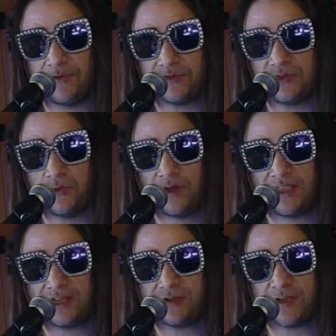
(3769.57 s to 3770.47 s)
So you want to get
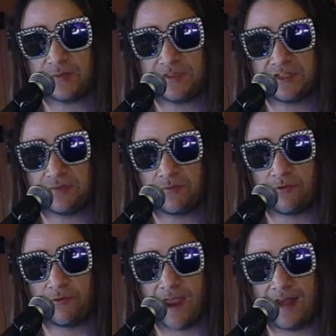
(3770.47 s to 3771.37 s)
your X position
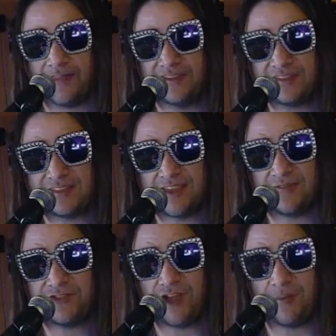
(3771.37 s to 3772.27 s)
right. Now this is a tough
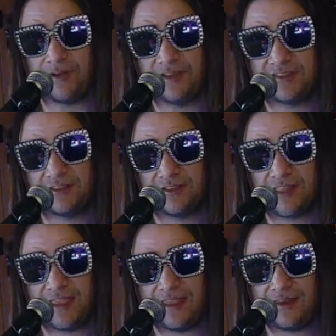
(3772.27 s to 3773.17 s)
jump. It doesn't look like
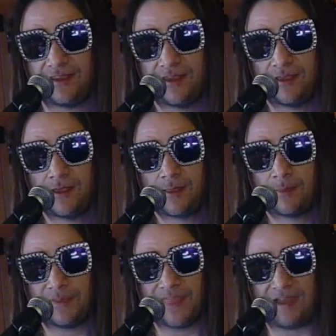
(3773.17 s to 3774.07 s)
it,
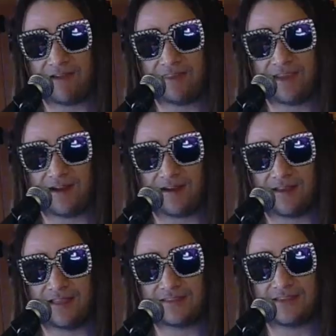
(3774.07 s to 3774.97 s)
but that right there,
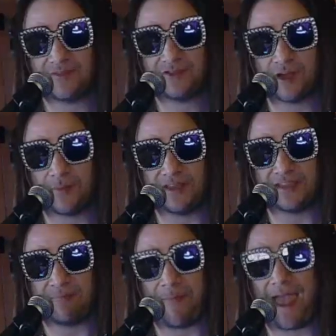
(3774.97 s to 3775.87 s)
that's a tough jump. It is a
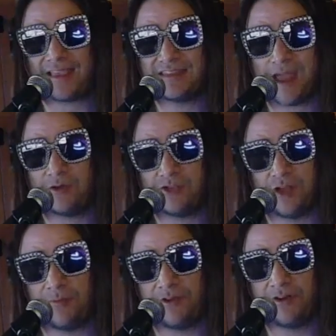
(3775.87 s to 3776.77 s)
maxed out jump.
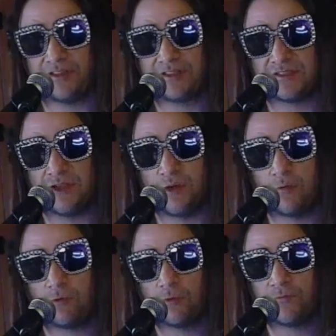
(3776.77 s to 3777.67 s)
There is no
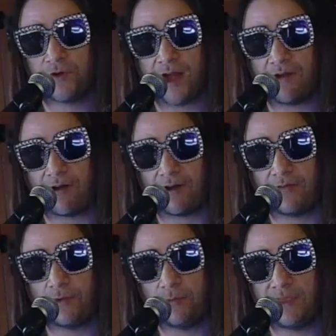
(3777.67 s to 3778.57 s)
room for error. If
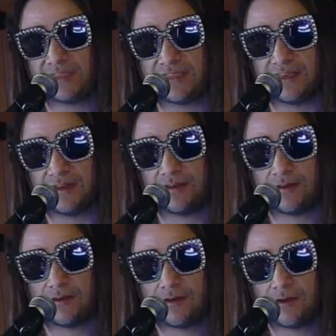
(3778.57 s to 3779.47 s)
you miss it,
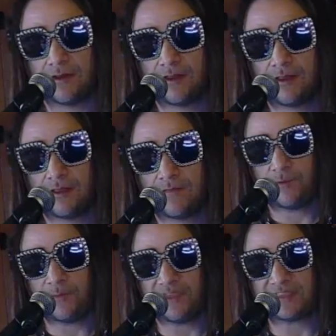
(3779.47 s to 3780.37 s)
if you
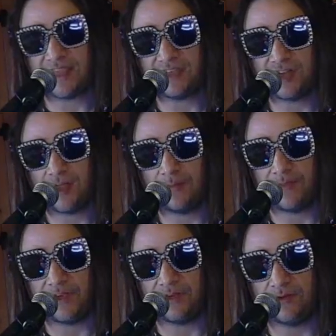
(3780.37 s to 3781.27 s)
that jump, then
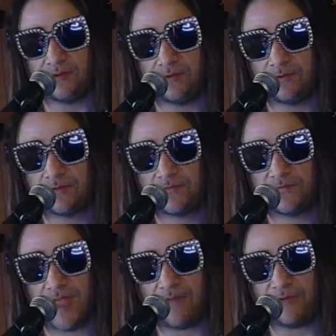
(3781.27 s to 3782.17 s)
you
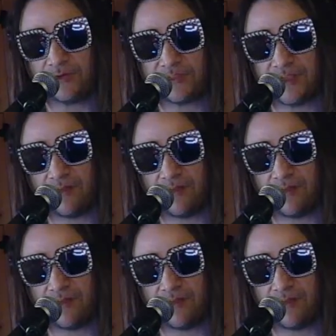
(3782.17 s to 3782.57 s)
F yourself.